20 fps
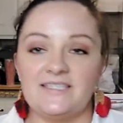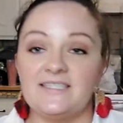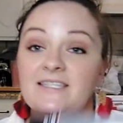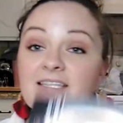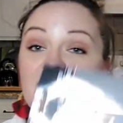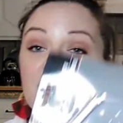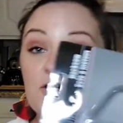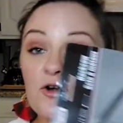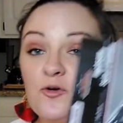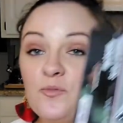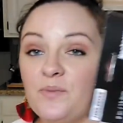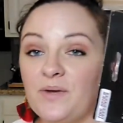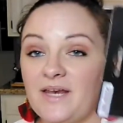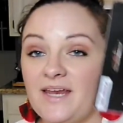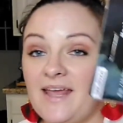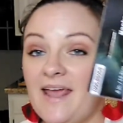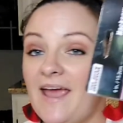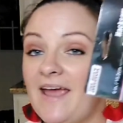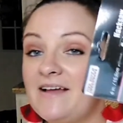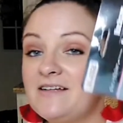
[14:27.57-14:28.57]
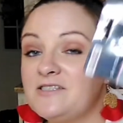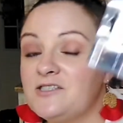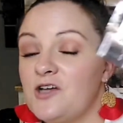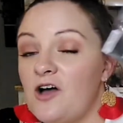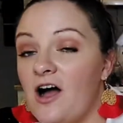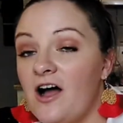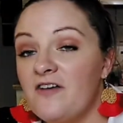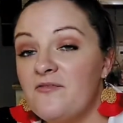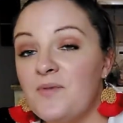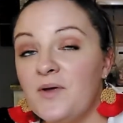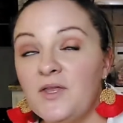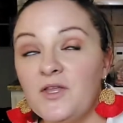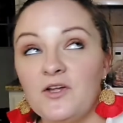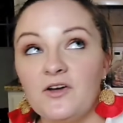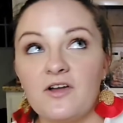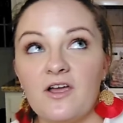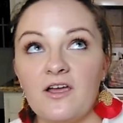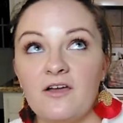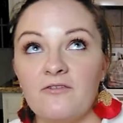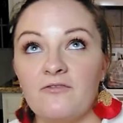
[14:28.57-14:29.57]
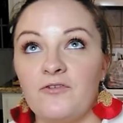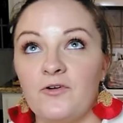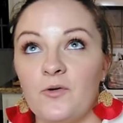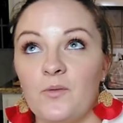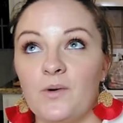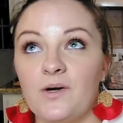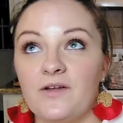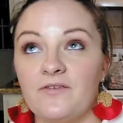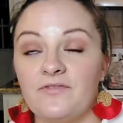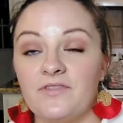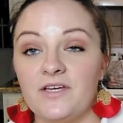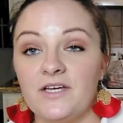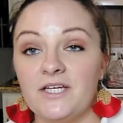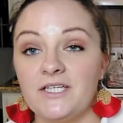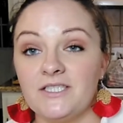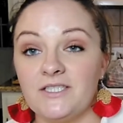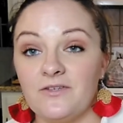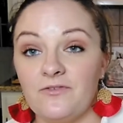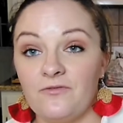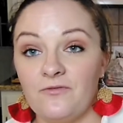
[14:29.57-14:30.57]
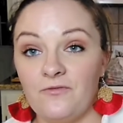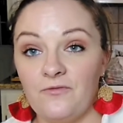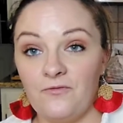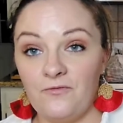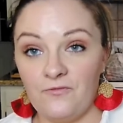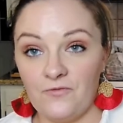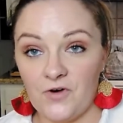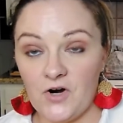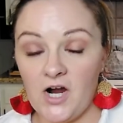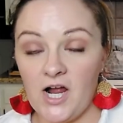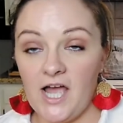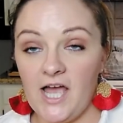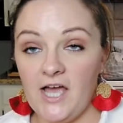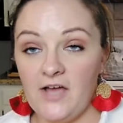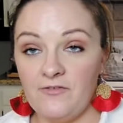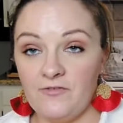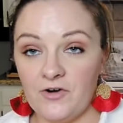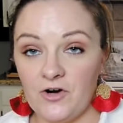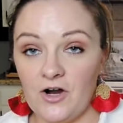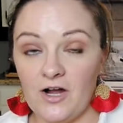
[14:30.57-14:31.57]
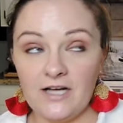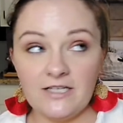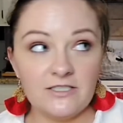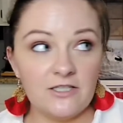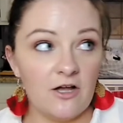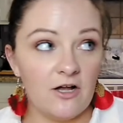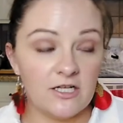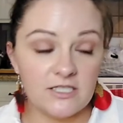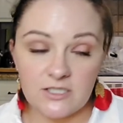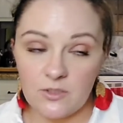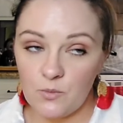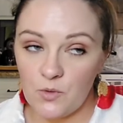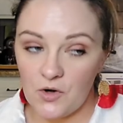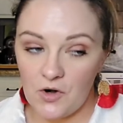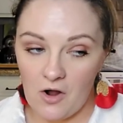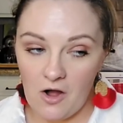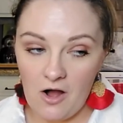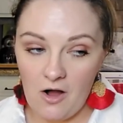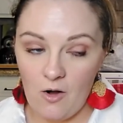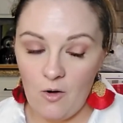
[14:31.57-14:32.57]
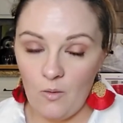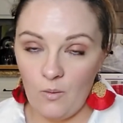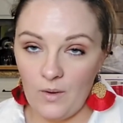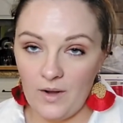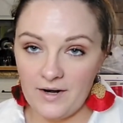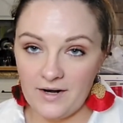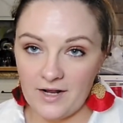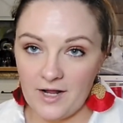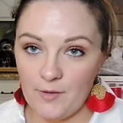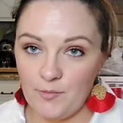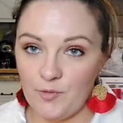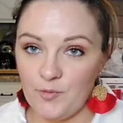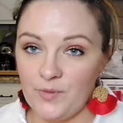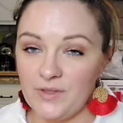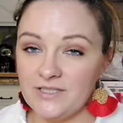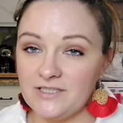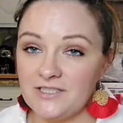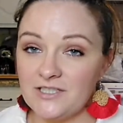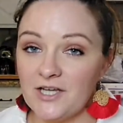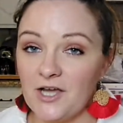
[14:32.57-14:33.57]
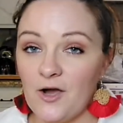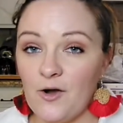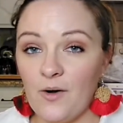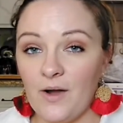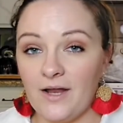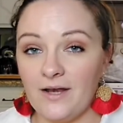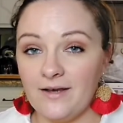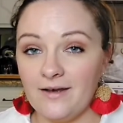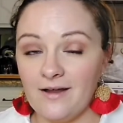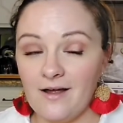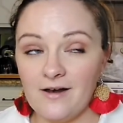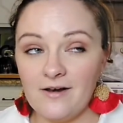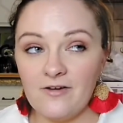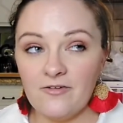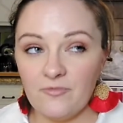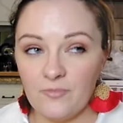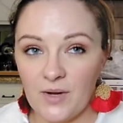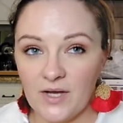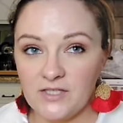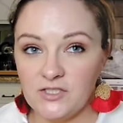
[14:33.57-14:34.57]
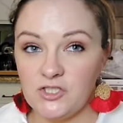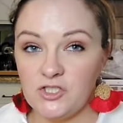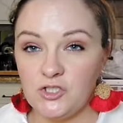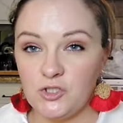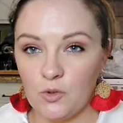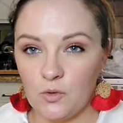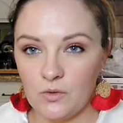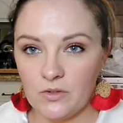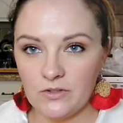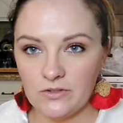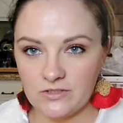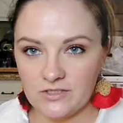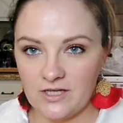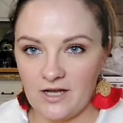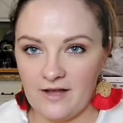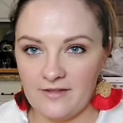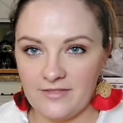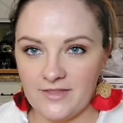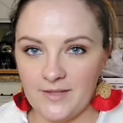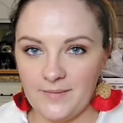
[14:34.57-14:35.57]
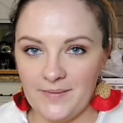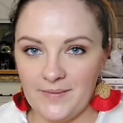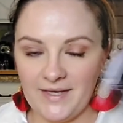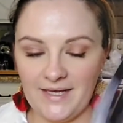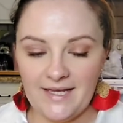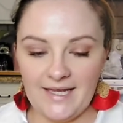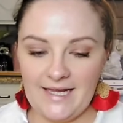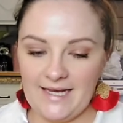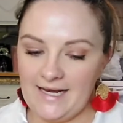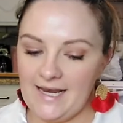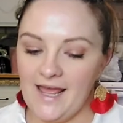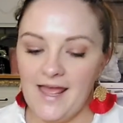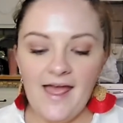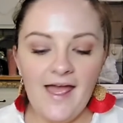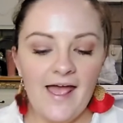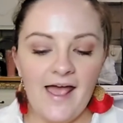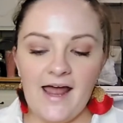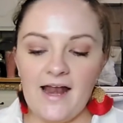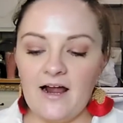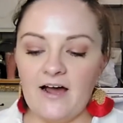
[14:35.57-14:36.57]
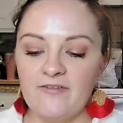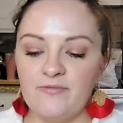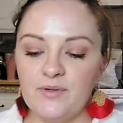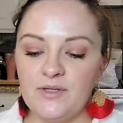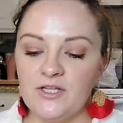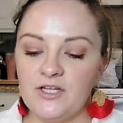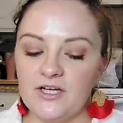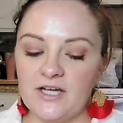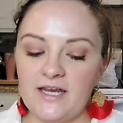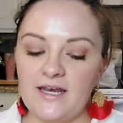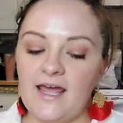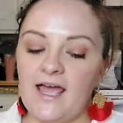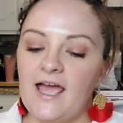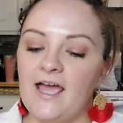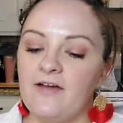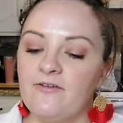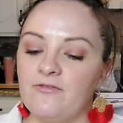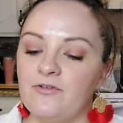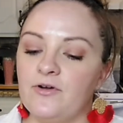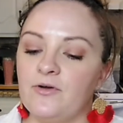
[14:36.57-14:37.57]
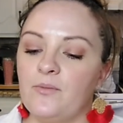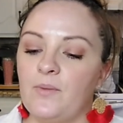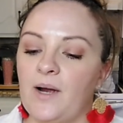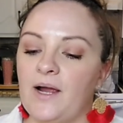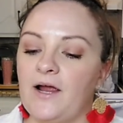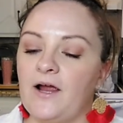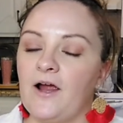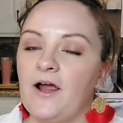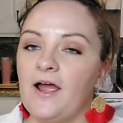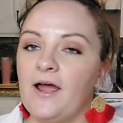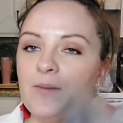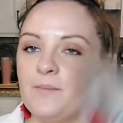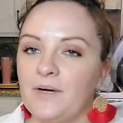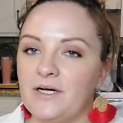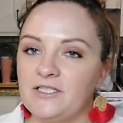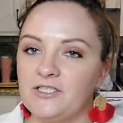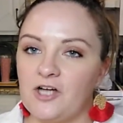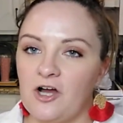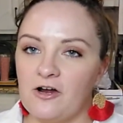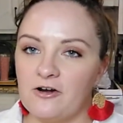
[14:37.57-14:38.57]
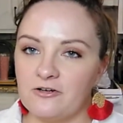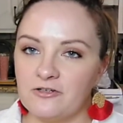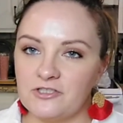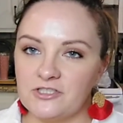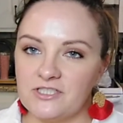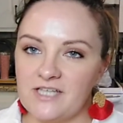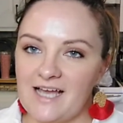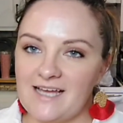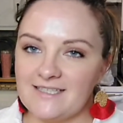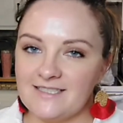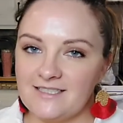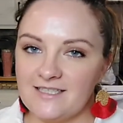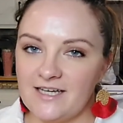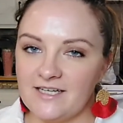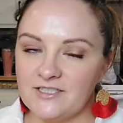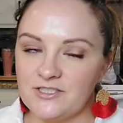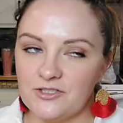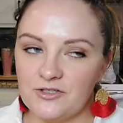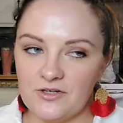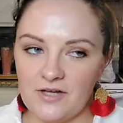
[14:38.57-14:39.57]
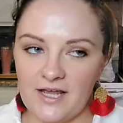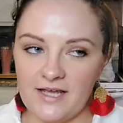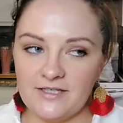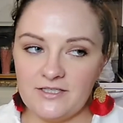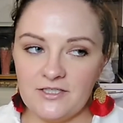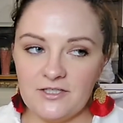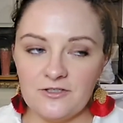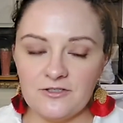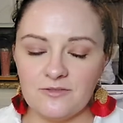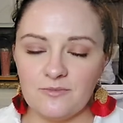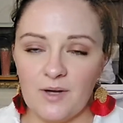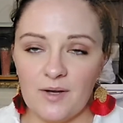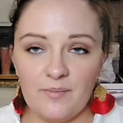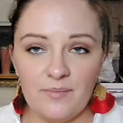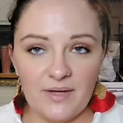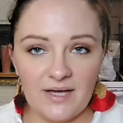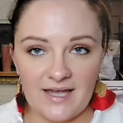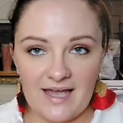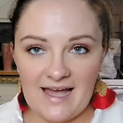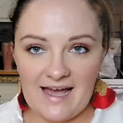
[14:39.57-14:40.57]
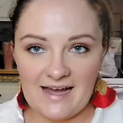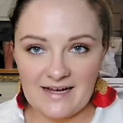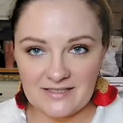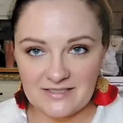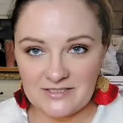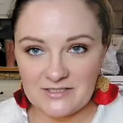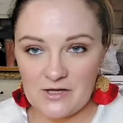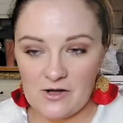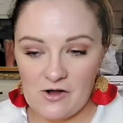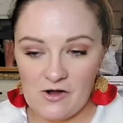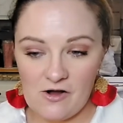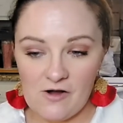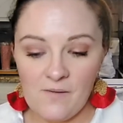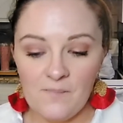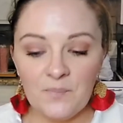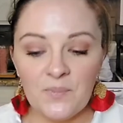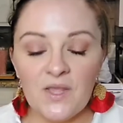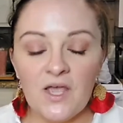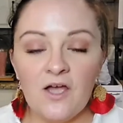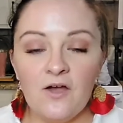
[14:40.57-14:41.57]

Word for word: this little bitty handsaw, I've been looking for one of these forever. I saw someone haul one a couple months ago and none of my stores got them in. And I've been looking everywhere. And my daughter just asked yesterday to use my big hacksaw